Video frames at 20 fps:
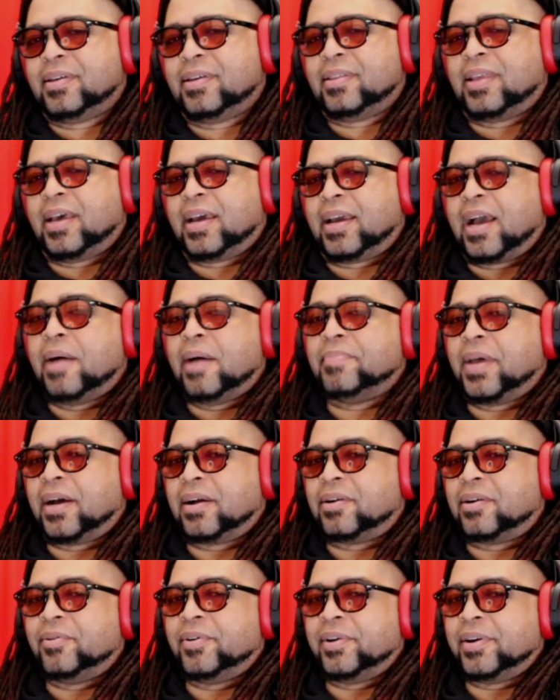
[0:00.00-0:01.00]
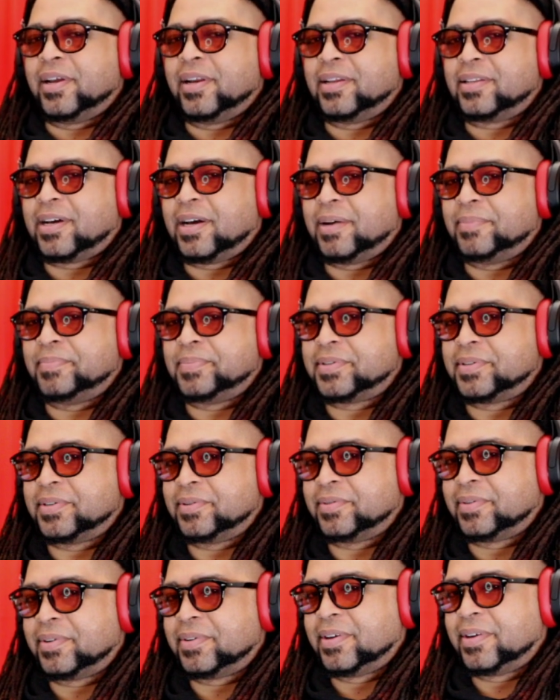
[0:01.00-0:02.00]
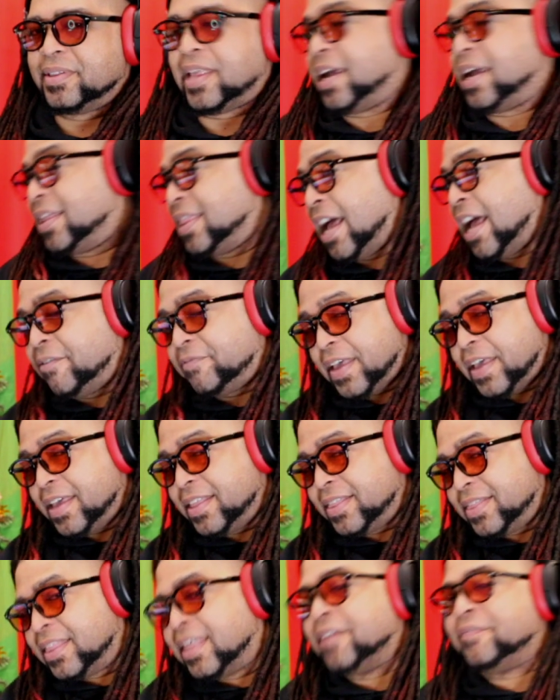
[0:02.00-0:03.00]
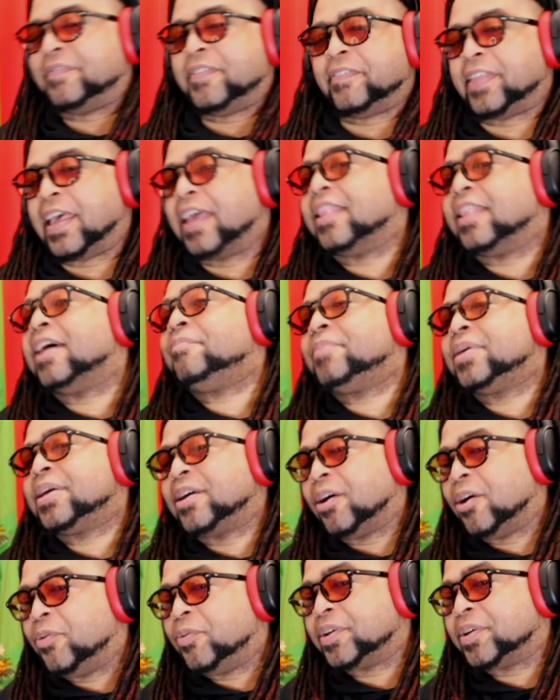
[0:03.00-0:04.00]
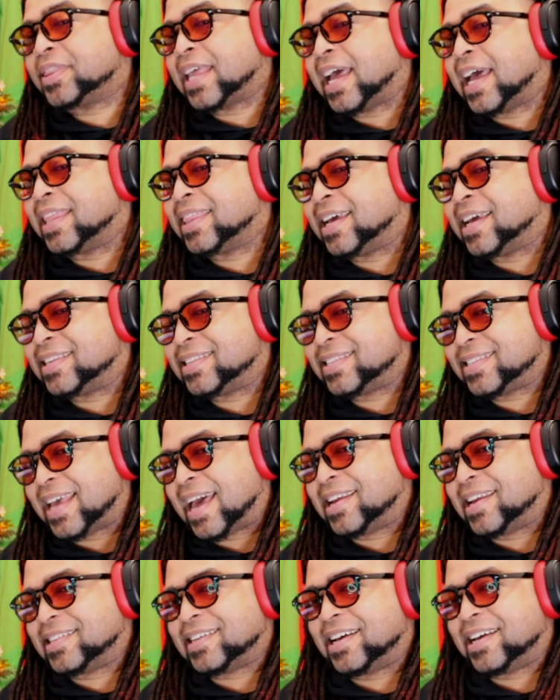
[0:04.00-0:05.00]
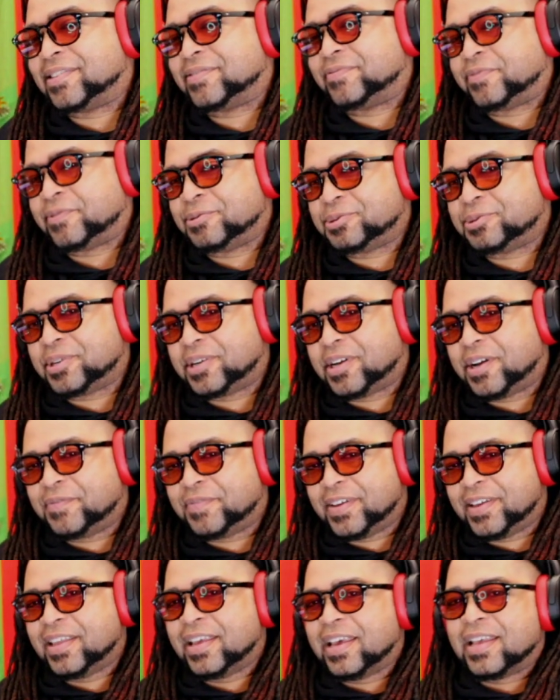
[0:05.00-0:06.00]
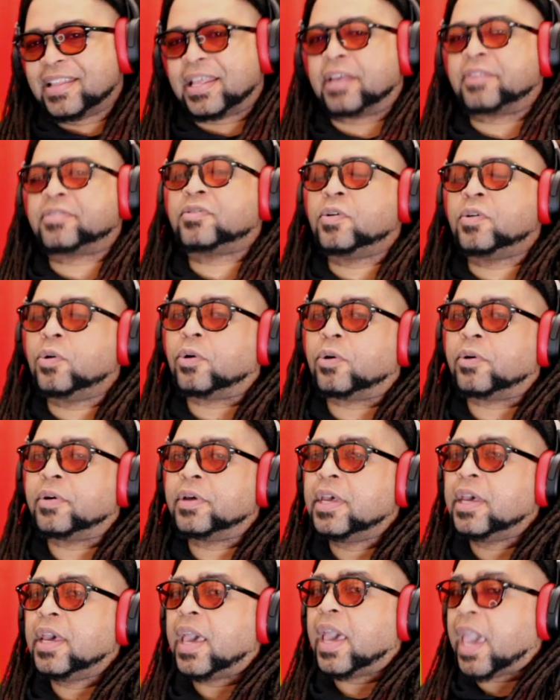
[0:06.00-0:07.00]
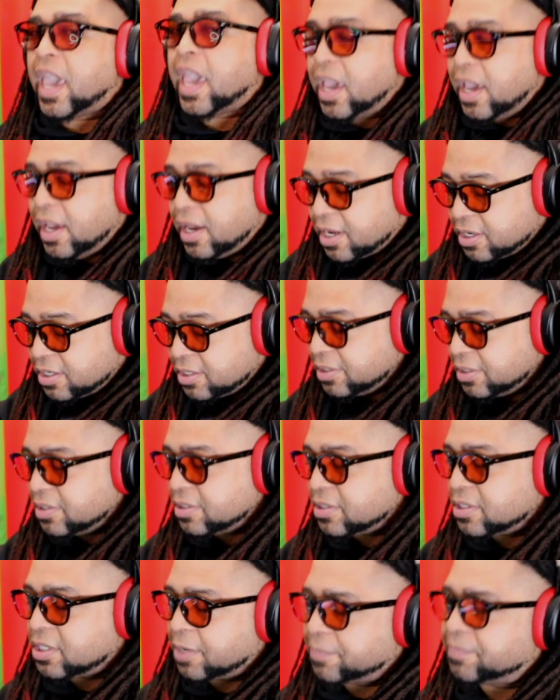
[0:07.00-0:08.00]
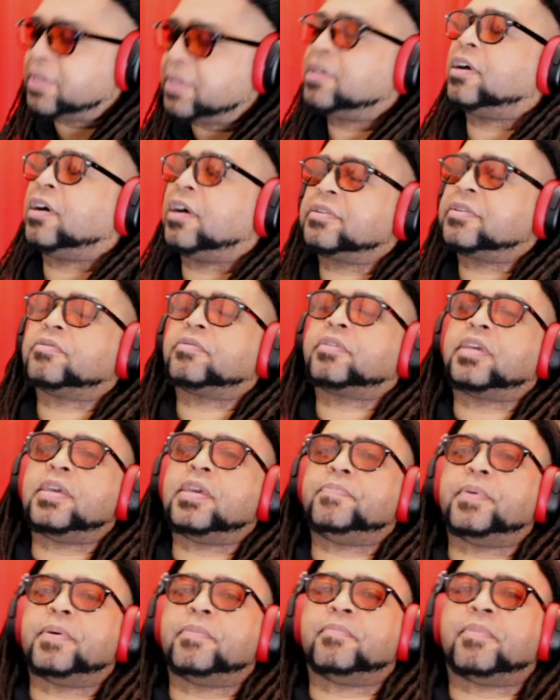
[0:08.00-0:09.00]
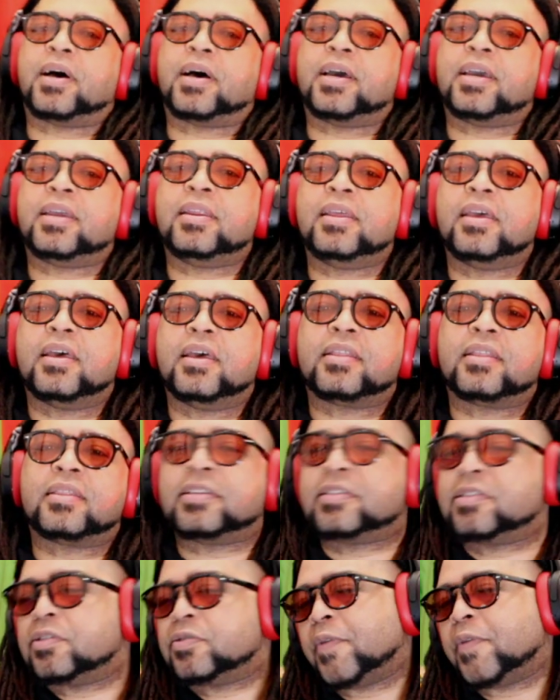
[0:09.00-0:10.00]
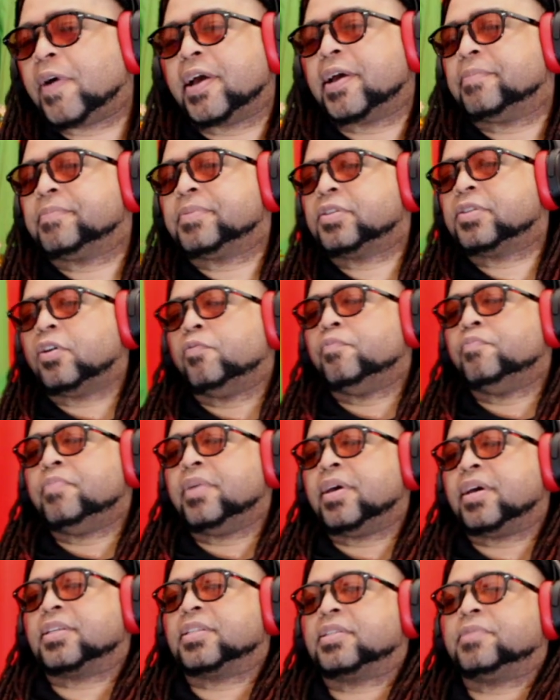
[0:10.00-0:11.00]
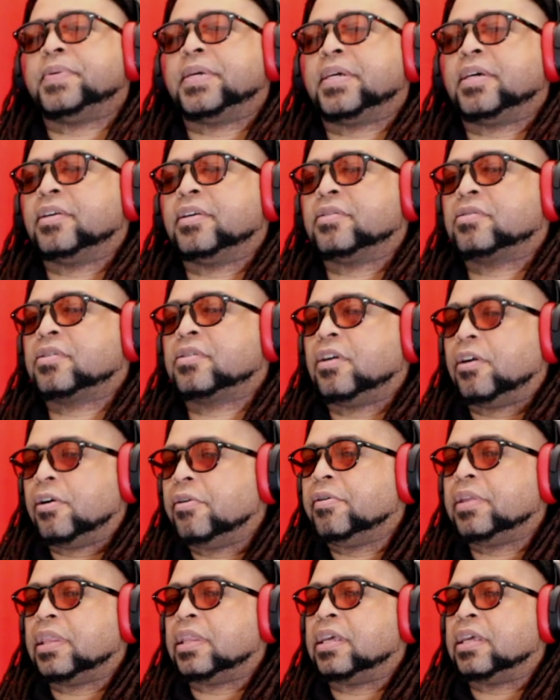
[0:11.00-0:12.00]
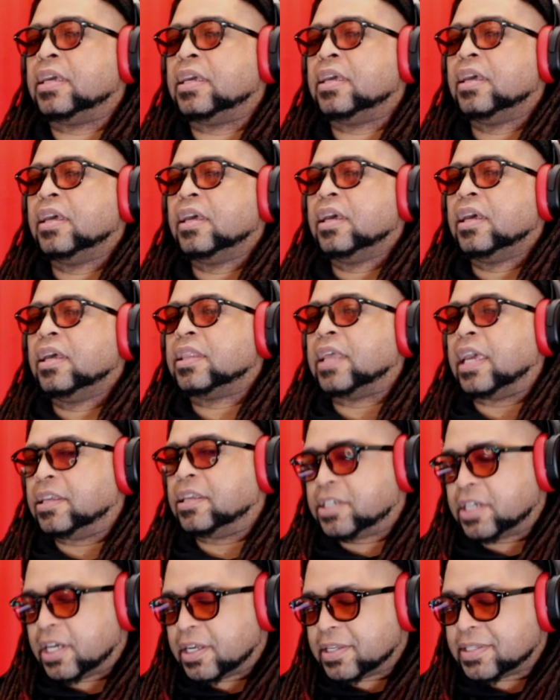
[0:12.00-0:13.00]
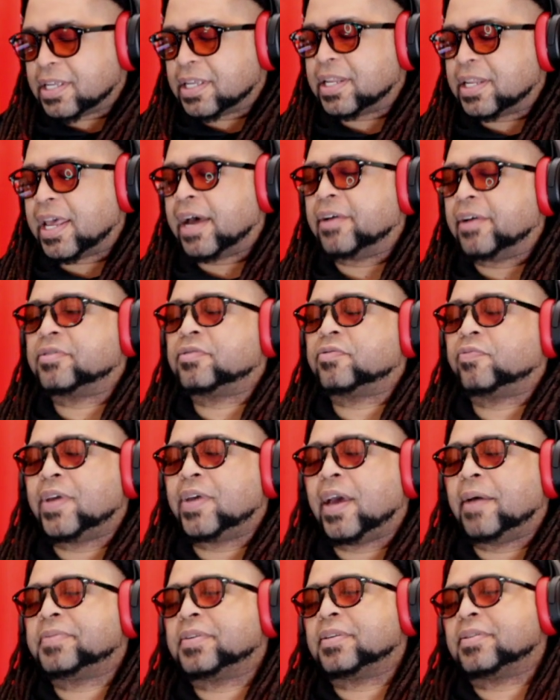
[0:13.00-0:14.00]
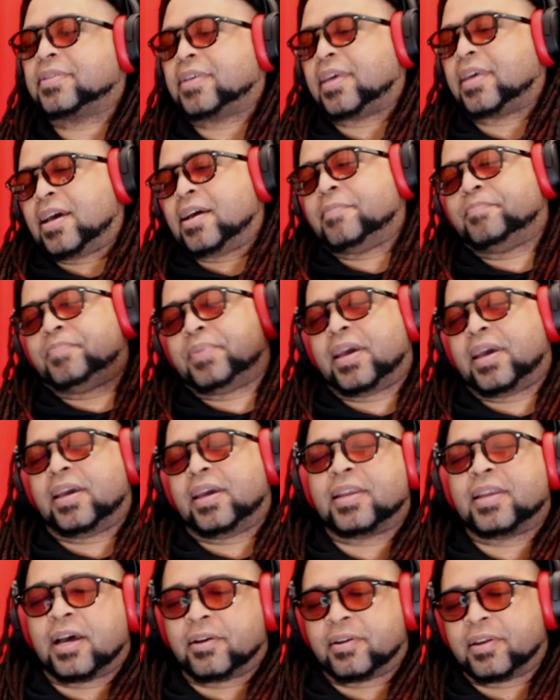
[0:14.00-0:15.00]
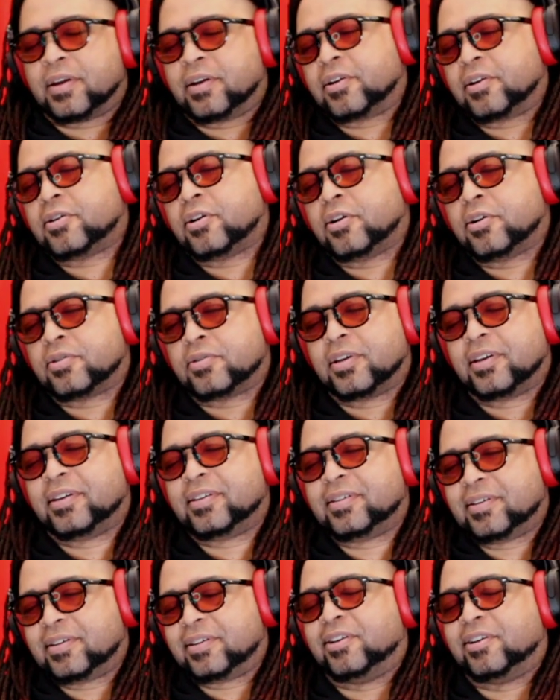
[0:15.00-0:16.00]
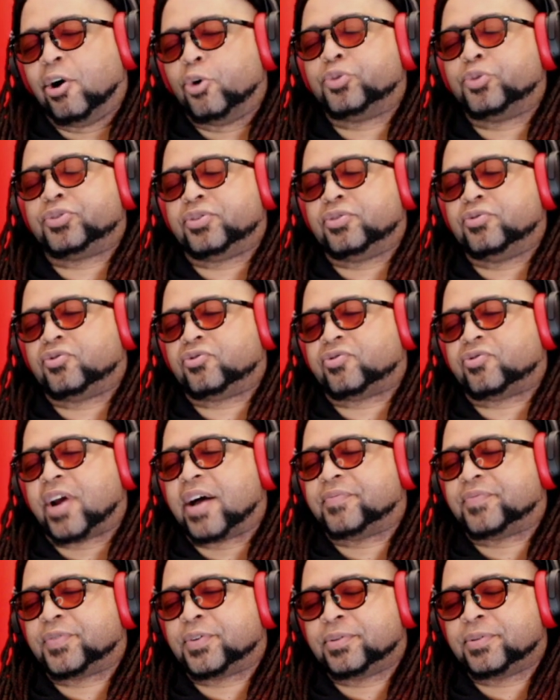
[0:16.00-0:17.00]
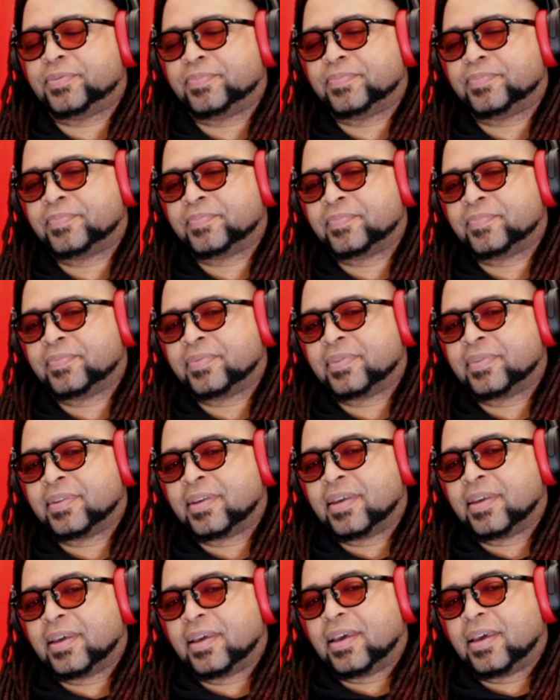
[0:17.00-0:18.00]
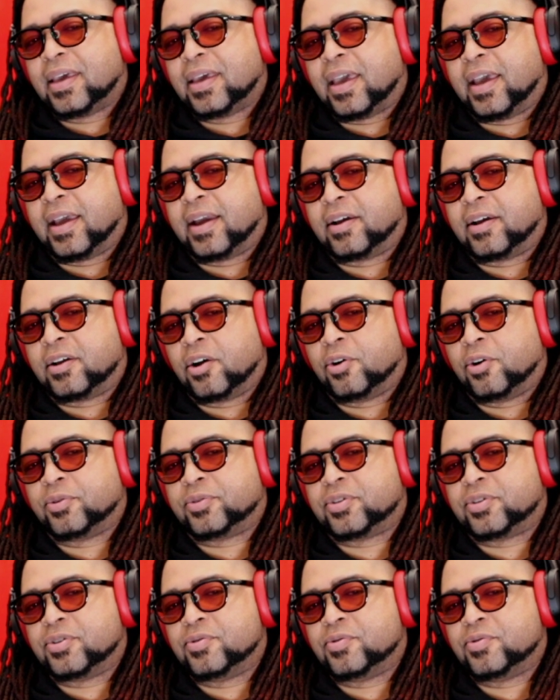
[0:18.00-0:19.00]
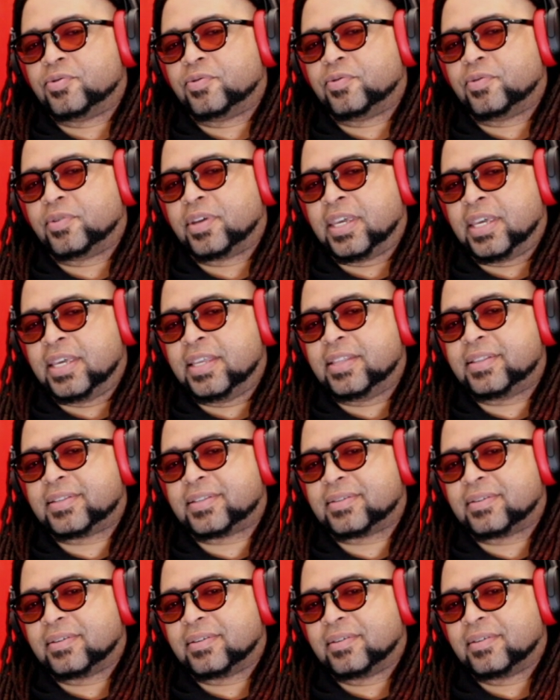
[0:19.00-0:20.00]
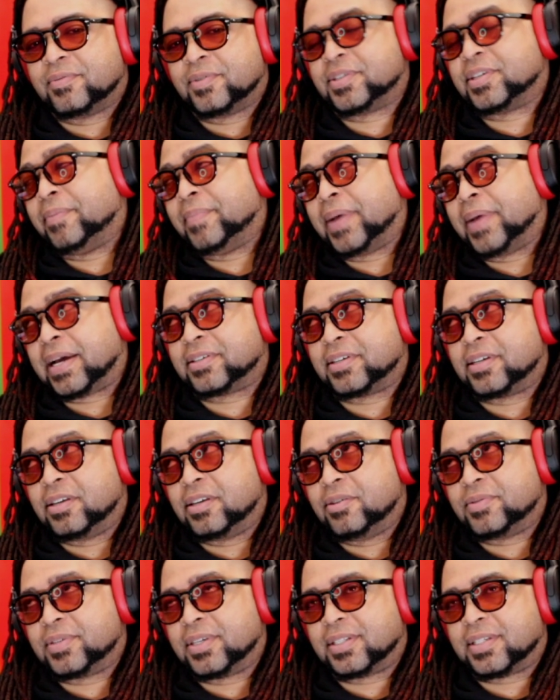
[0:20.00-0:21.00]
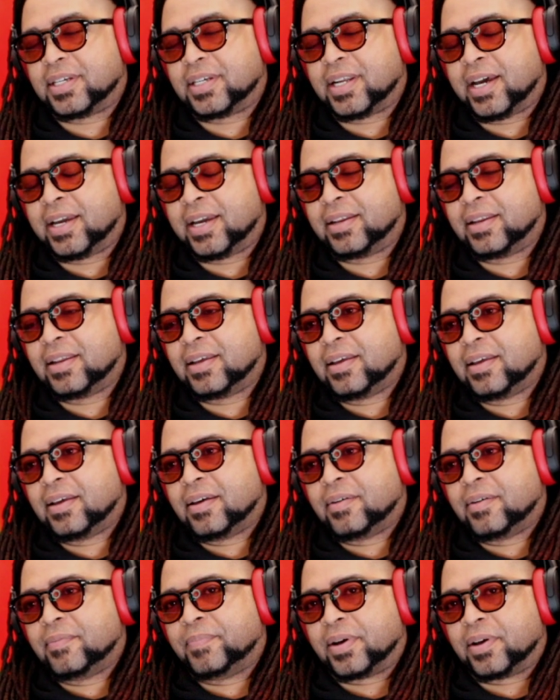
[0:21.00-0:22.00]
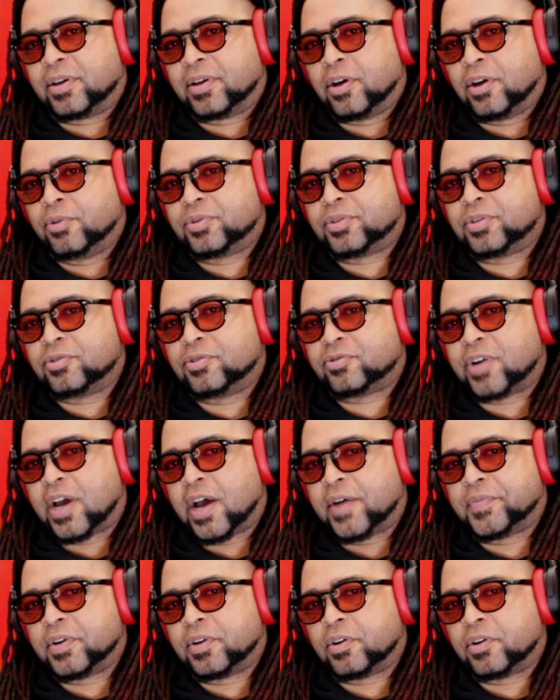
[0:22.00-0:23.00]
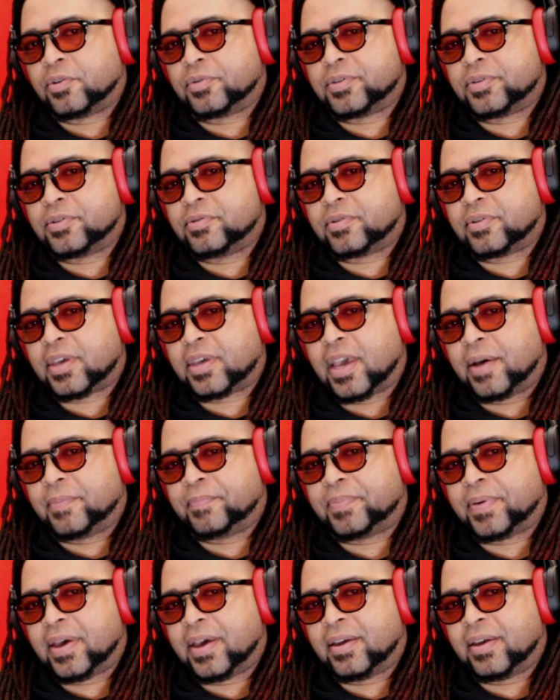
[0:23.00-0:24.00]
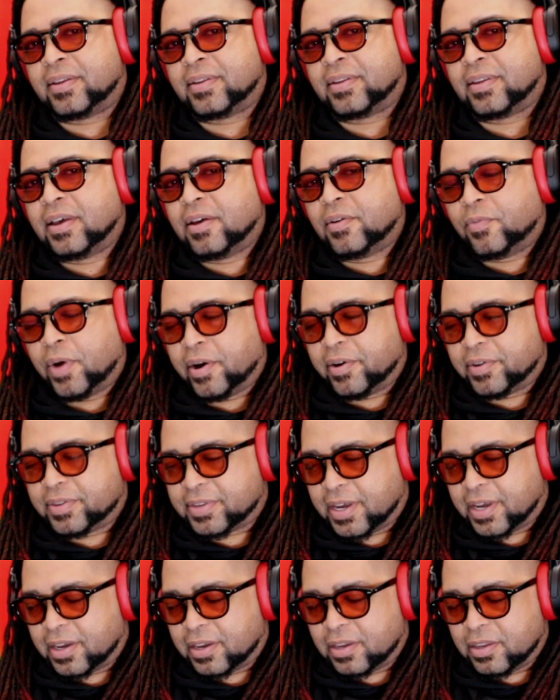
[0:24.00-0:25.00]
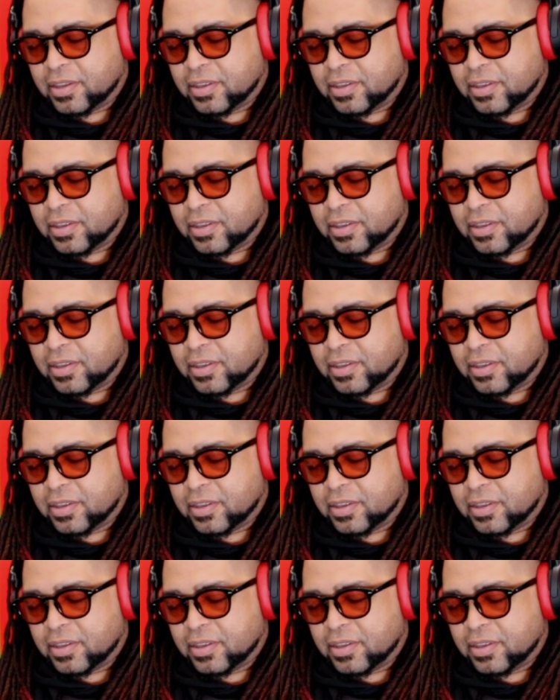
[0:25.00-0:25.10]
Like, I'm not going anytime soon. Like, now if they let me go with that like sanitized version of it, that's cool. And something to also keep in mind, this is why I'm so mixed, because currently they just announced, we have this campaign out here called Go To Travel and Go To Eats, which I'm actually using tonight, but Go To Travel and Go To Campaign, where it's like